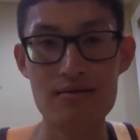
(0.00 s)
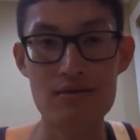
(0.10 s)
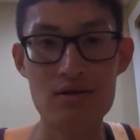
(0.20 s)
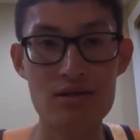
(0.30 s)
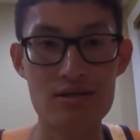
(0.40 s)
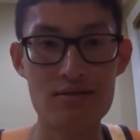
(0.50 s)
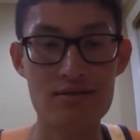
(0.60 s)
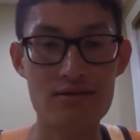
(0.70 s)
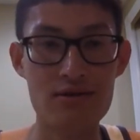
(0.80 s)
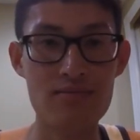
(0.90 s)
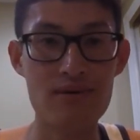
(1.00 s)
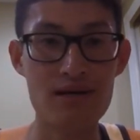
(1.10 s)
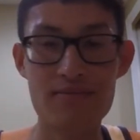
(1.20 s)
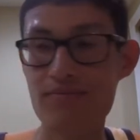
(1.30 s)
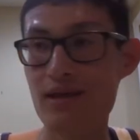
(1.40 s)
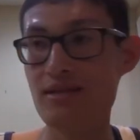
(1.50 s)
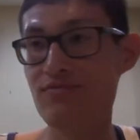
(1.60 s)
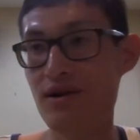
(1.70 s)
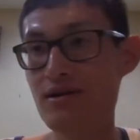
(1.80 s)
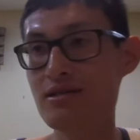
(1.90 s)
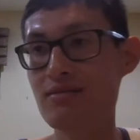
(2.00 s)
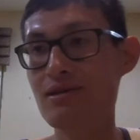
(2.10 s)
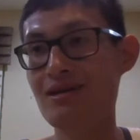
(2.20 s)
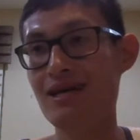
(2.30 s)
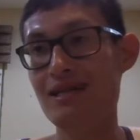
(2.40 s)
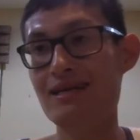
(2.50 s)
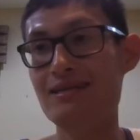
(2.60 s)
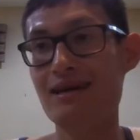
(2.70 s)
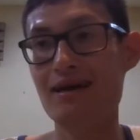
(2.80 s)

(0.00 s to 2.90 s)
you can just search it up, but it's very similar like LASIK,